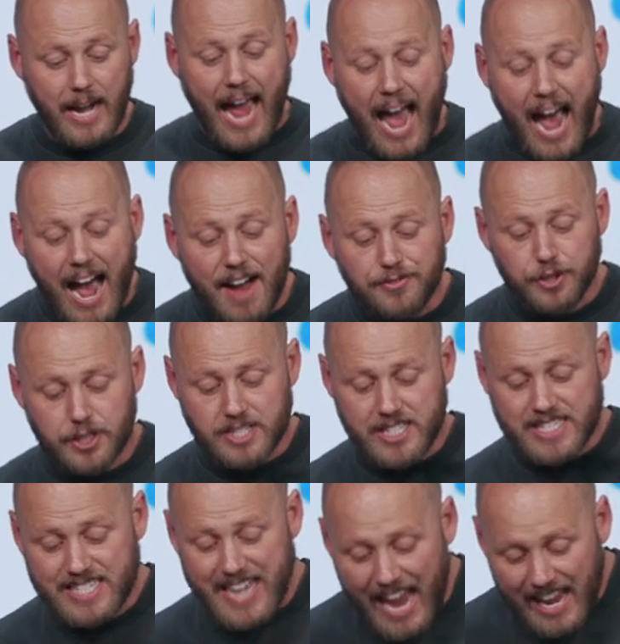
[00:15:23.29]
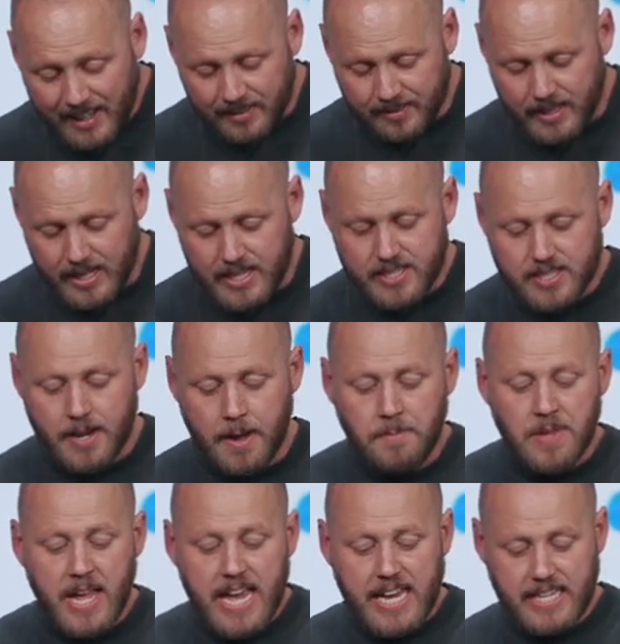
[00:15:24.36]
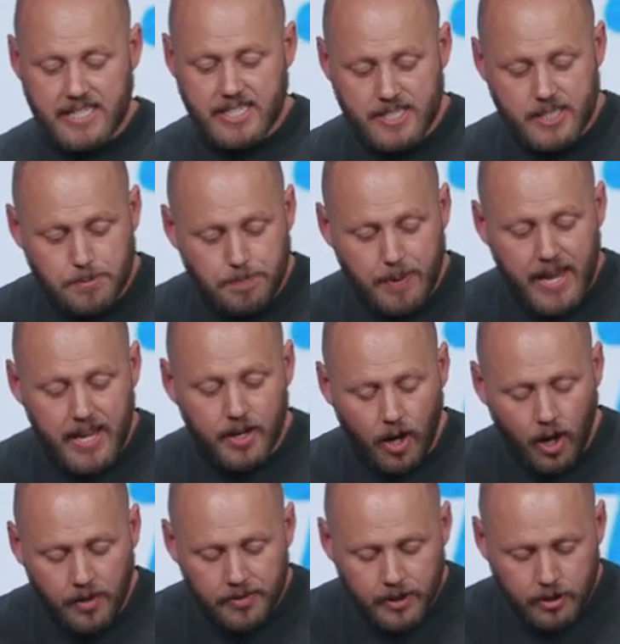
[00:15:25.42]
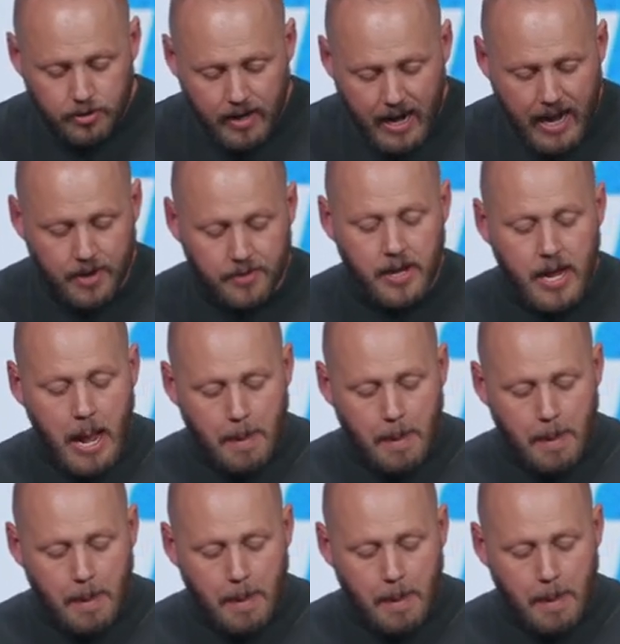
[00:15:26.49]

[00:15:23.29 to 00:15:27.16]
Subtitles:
After saying this, he spit on the ground,